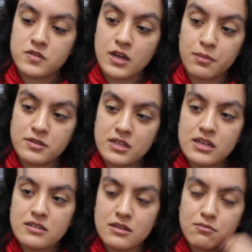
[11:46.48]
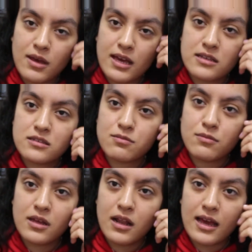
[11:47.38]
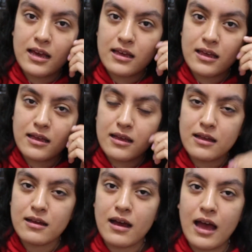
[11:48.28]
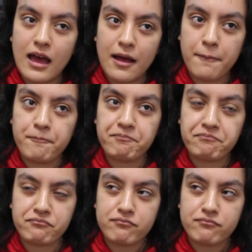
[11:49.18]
chopsticks. It makes me like, um,